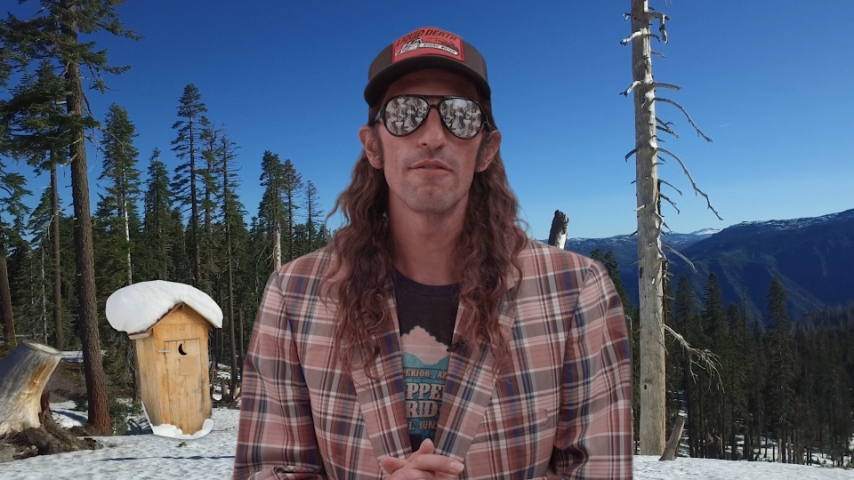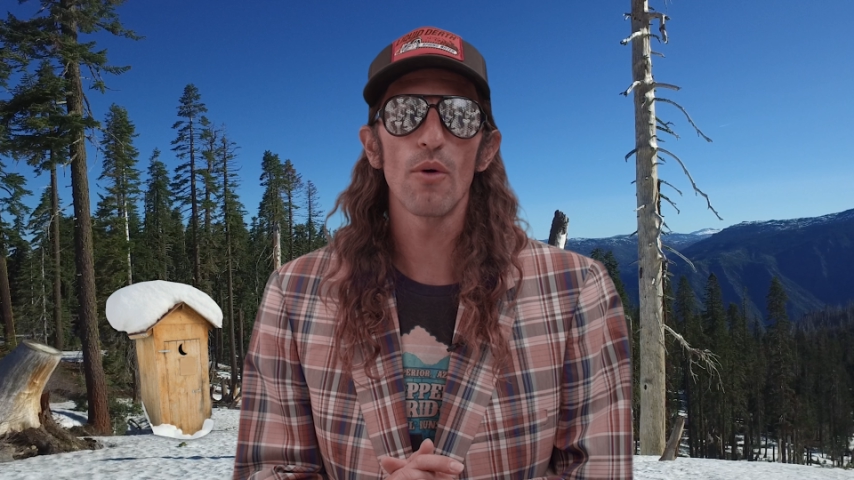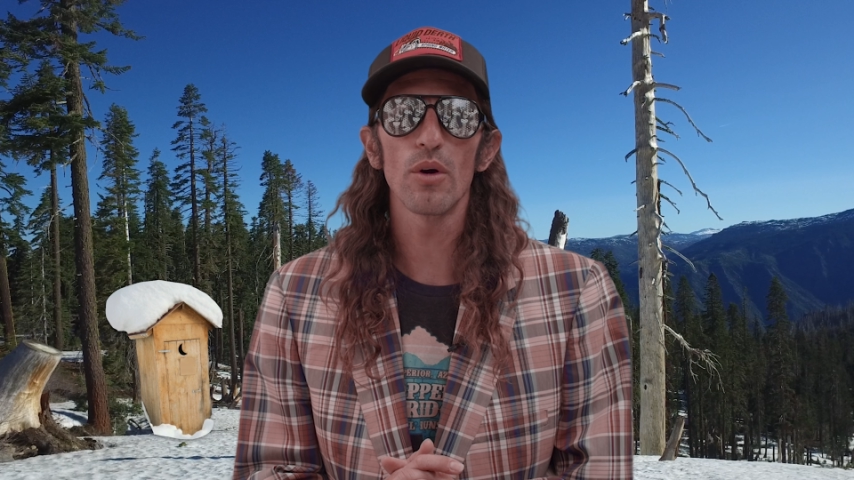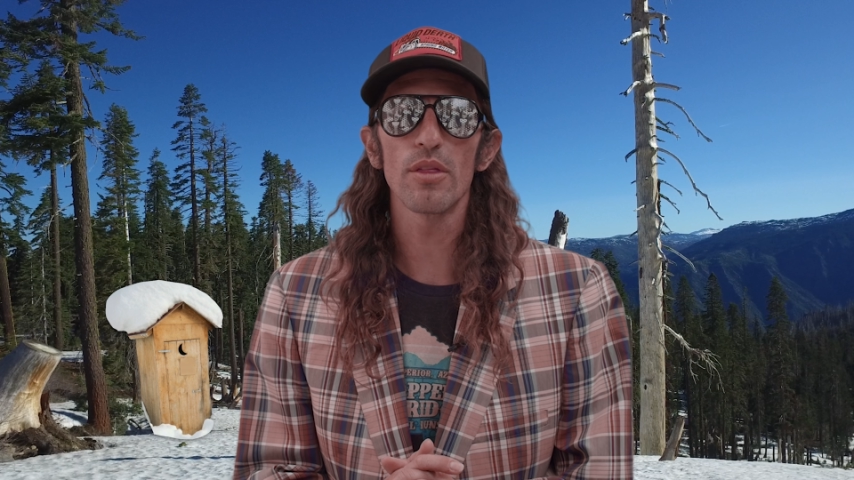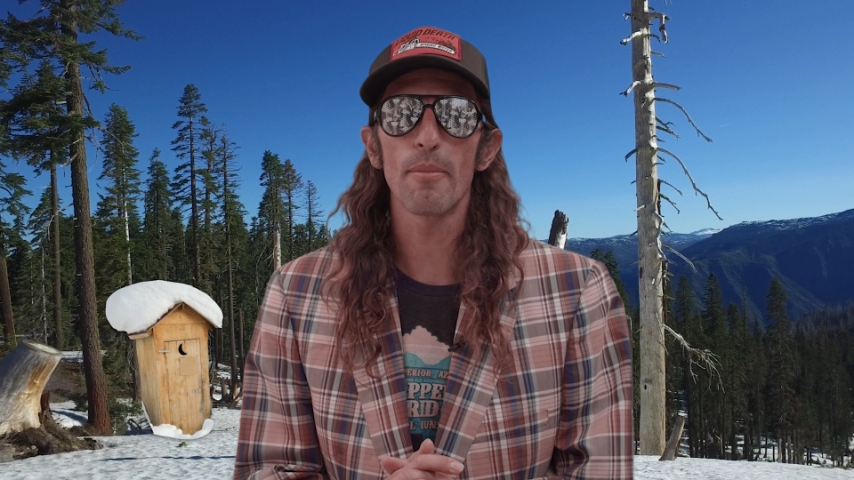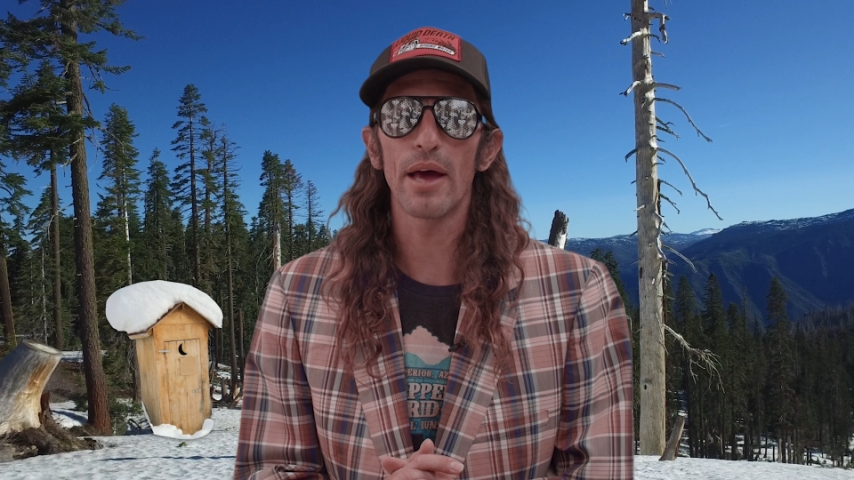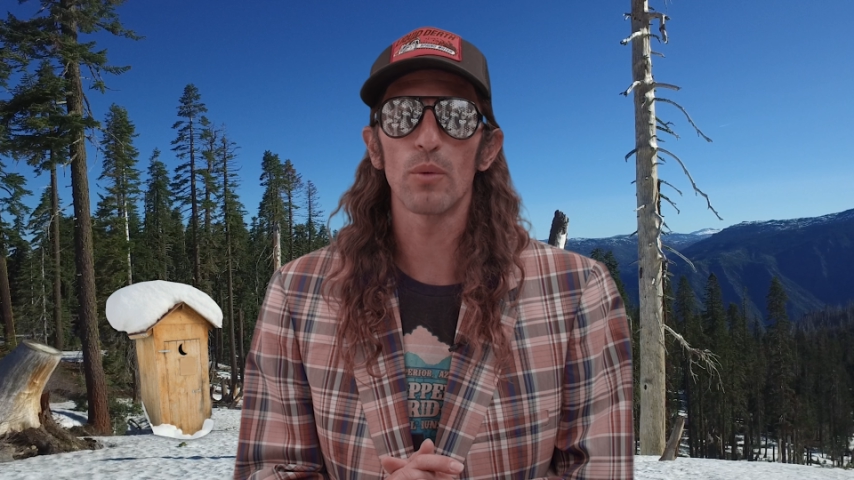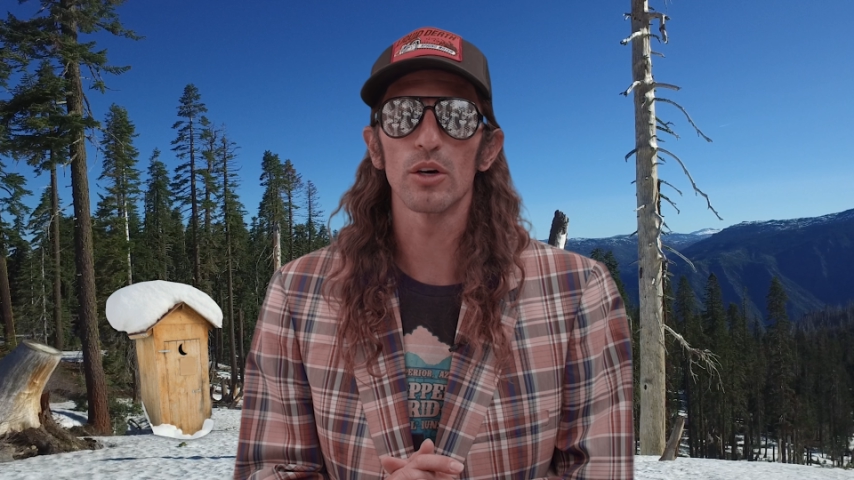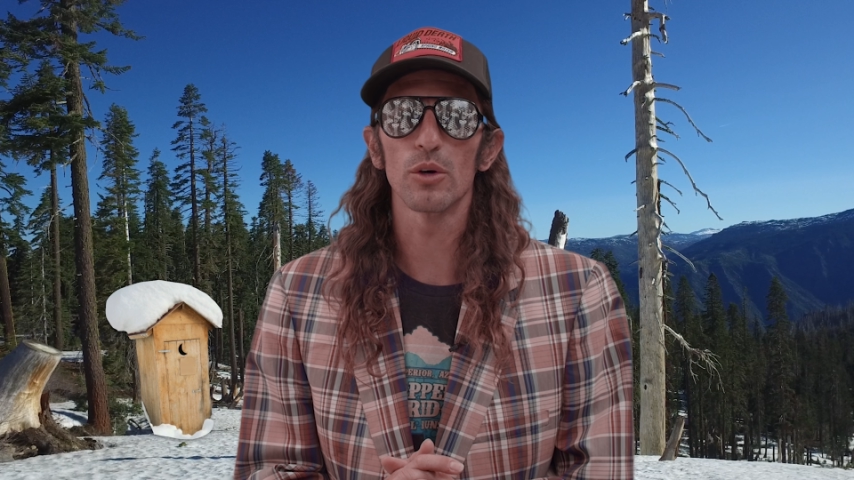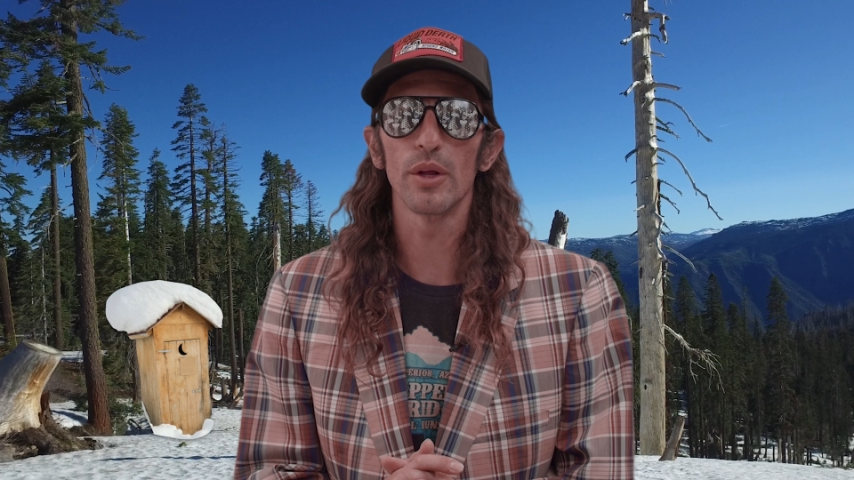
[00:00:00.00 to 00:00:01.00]
for the
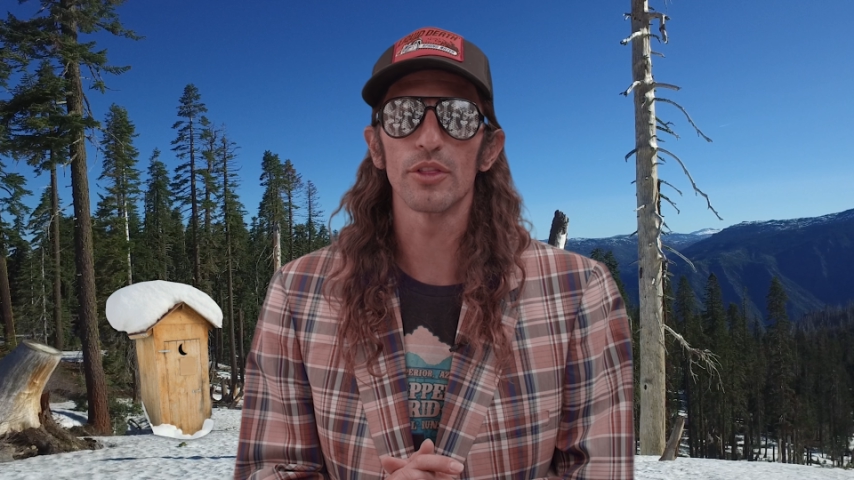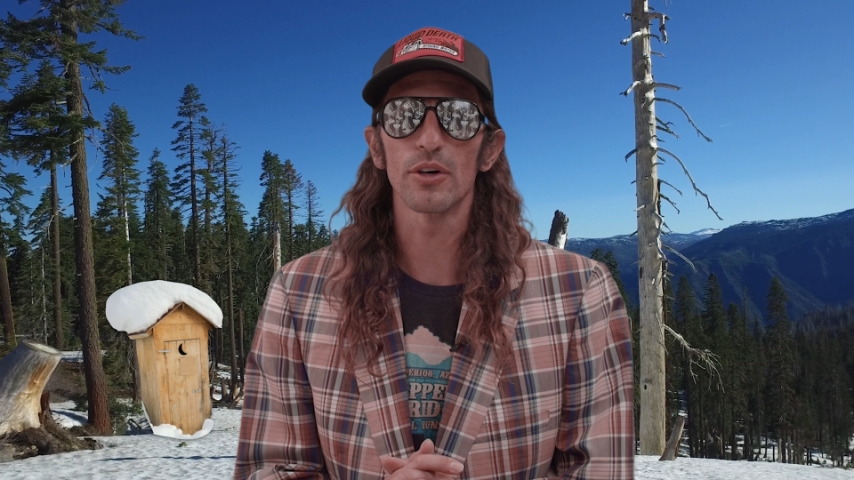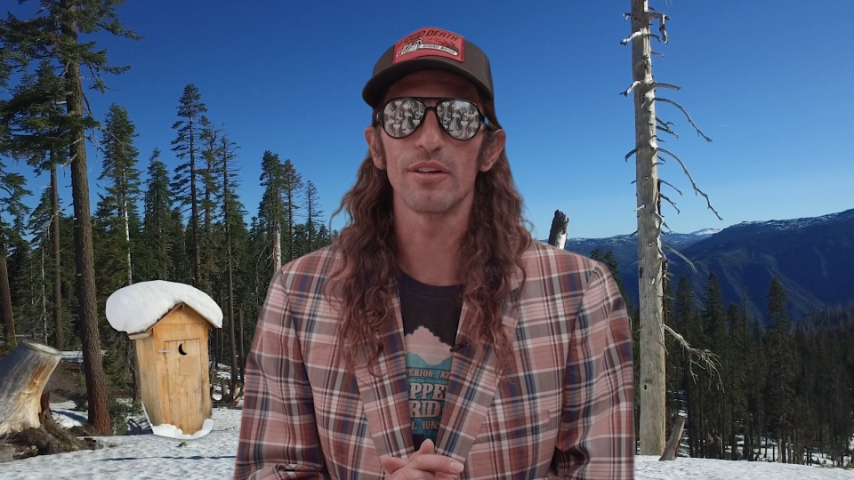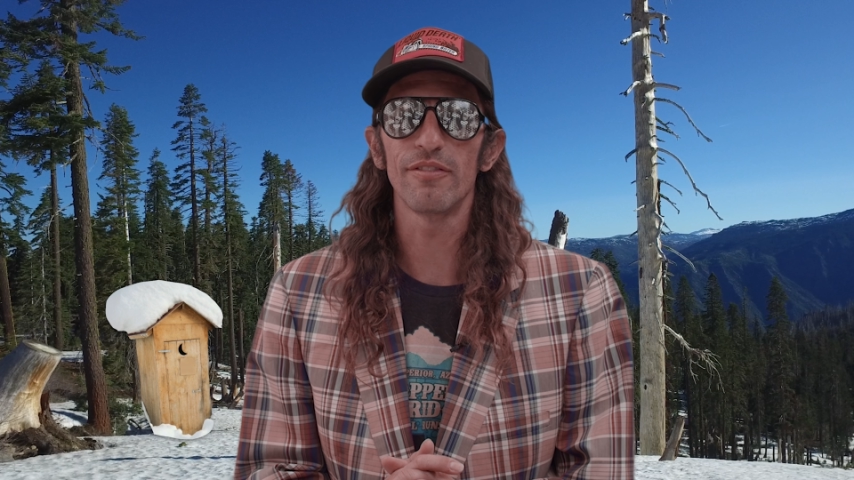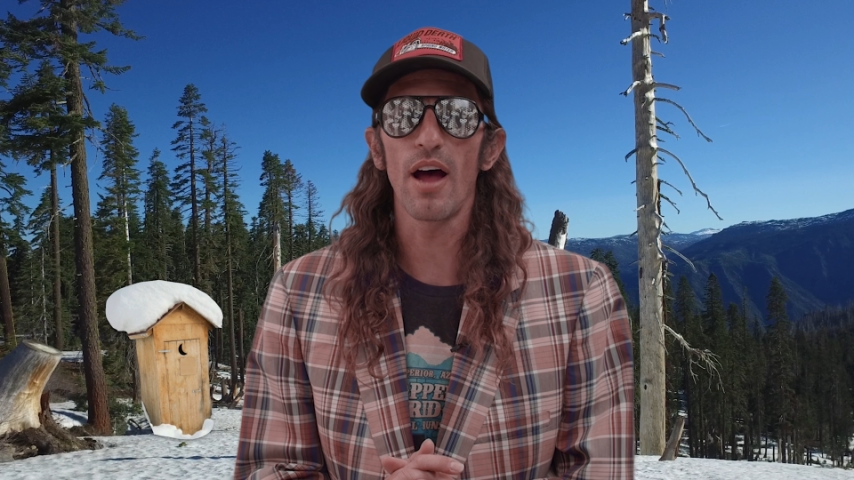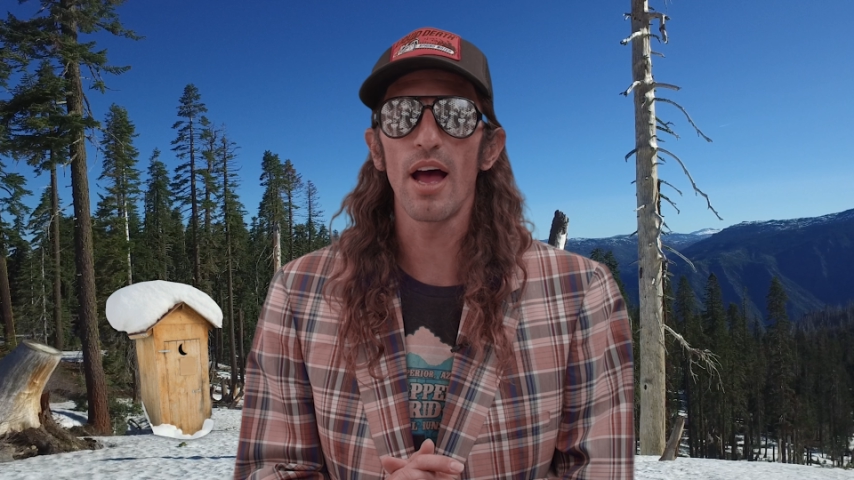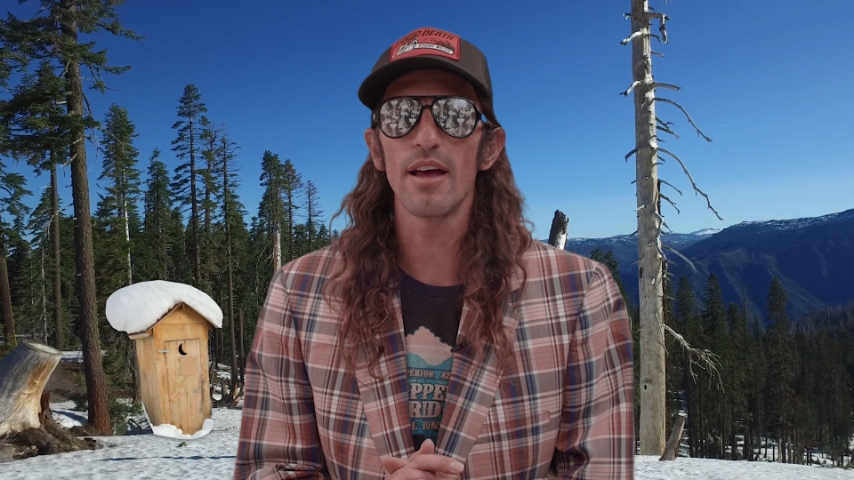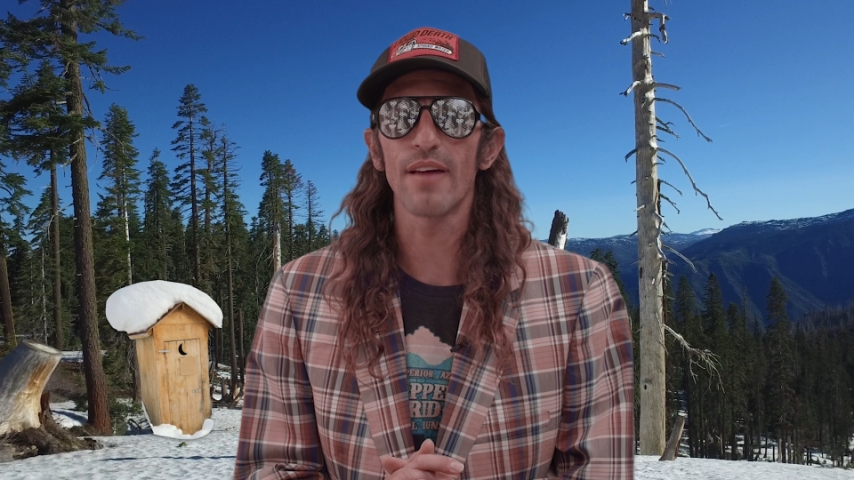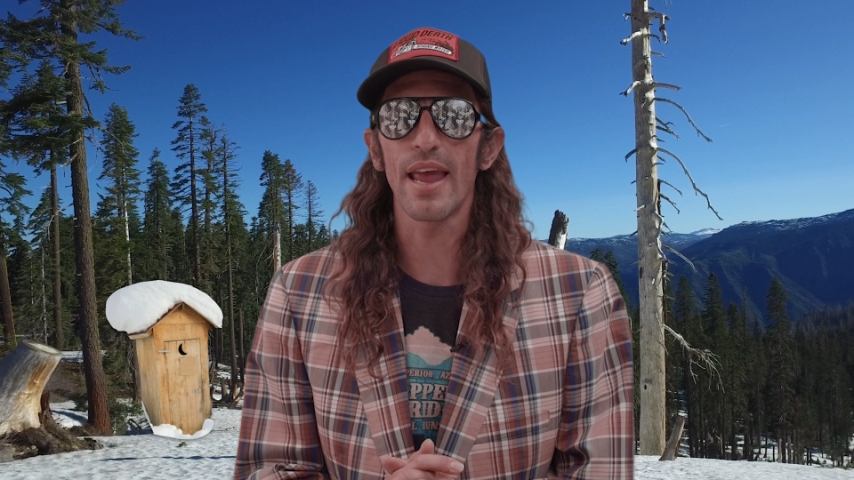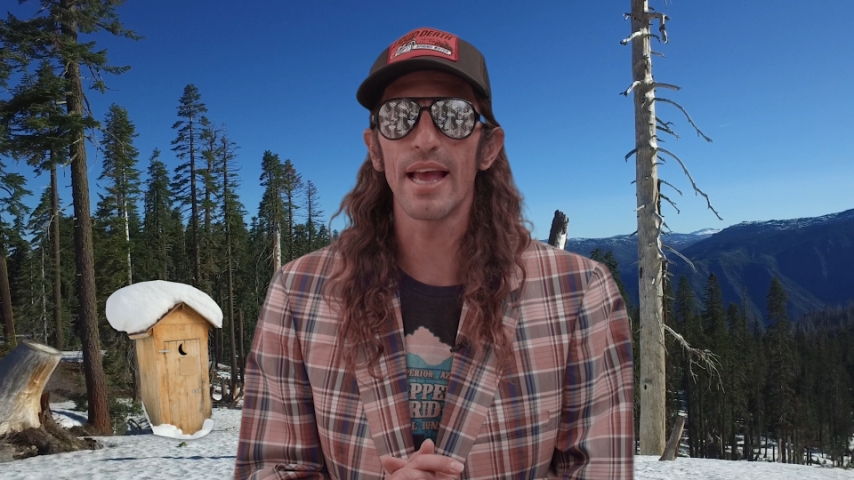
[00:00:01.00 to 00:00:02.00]
Badwater 135